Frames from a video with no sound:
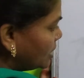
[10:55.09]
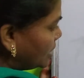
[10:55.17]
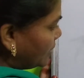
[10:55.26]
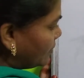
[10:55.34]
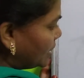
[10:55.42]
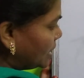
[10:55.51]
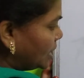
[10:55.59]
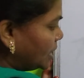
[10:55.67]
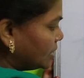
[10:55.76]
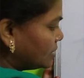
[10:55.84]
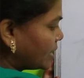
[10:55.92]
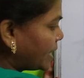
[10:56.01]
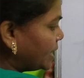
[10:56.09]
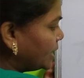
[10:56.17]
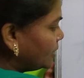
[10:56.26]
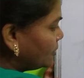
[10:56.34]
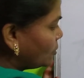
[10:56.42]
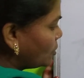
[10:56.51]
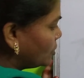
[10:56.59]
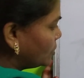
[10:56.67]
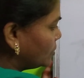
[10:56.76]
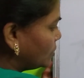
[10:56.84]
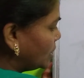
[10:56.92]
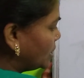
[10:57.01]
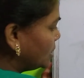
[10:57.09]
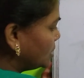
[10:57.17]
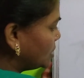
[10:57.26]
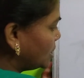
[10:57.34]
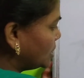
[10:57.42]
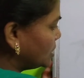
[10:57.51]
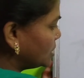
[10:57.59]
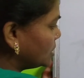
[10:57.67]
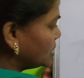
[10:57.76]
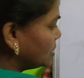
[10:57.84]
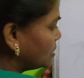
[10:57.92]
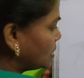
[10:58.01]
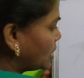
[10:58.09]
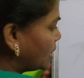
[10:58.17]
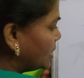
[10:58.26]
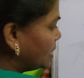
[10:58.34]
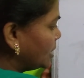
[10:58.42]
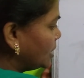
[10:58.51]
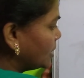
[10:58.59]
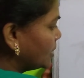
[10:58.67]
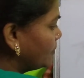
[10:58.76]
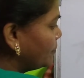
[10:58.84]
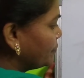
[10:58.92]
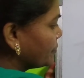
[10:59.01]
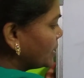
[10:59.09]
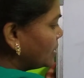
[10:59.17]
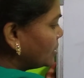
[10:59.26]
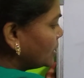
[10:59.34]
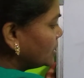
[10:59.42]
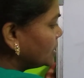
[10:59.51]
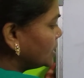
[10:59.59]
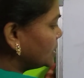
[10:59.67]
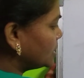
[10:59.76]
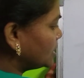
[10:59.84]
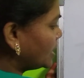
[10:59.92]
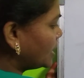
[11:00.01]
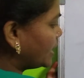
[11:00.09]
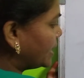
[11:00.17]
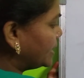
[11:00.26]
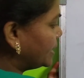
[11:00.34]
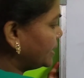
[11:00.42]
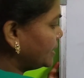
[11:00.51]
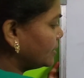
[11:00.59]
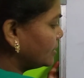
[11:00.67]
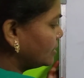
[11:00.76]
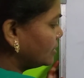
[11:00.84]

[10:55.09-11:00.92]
whether it is writing or any changes in the content, okay, changing the content,